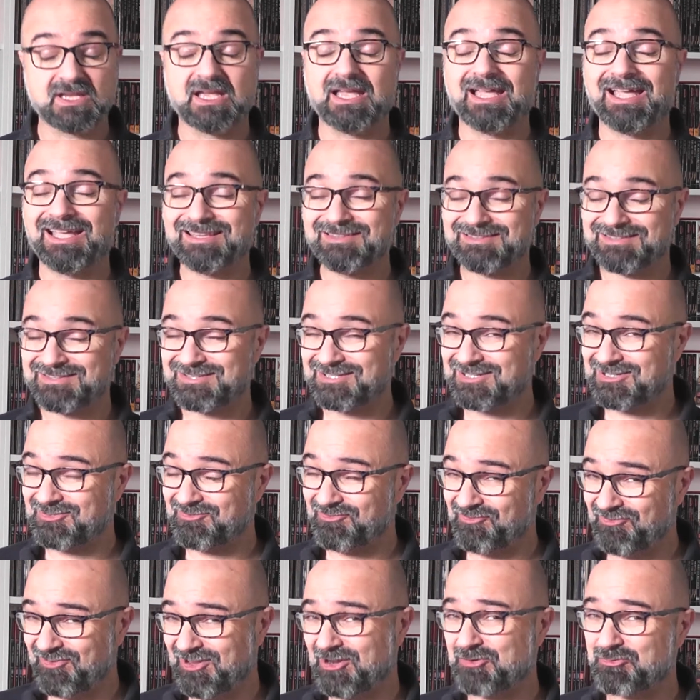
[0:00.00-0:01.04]
at
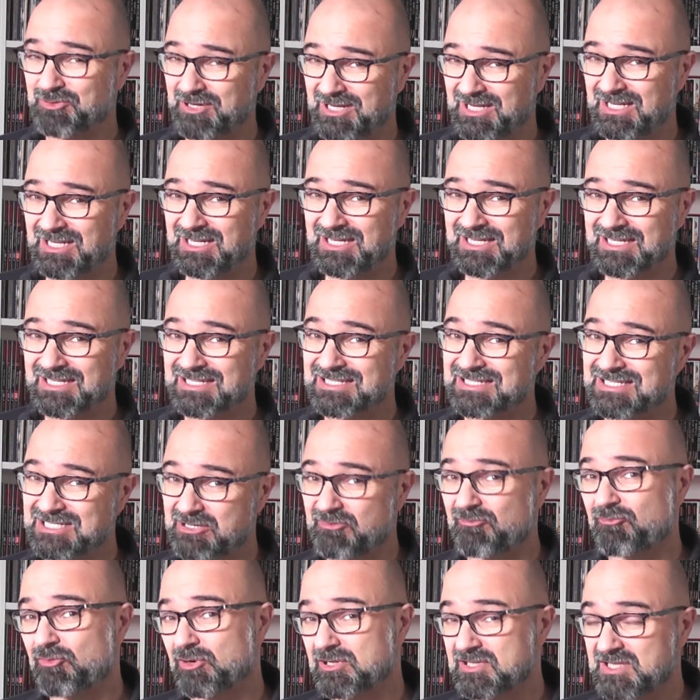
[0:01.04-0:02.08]
very
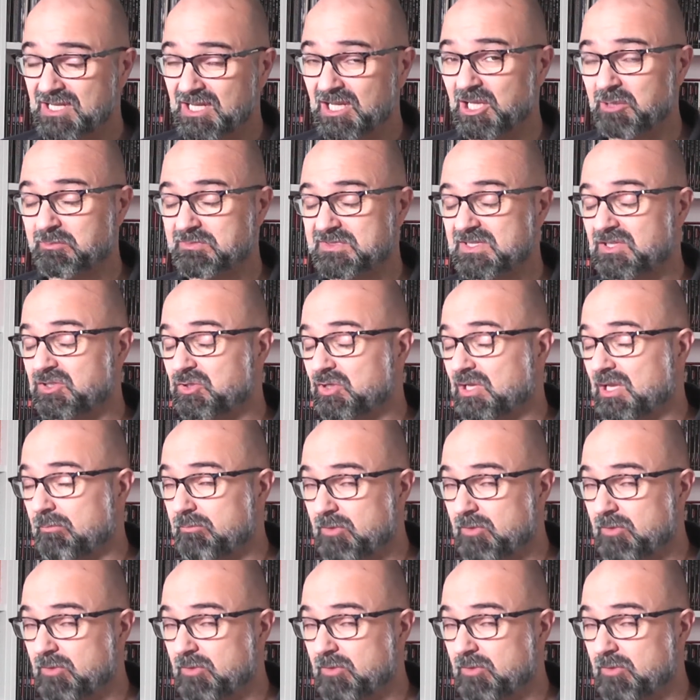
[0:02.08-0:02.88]
different times. And don't get me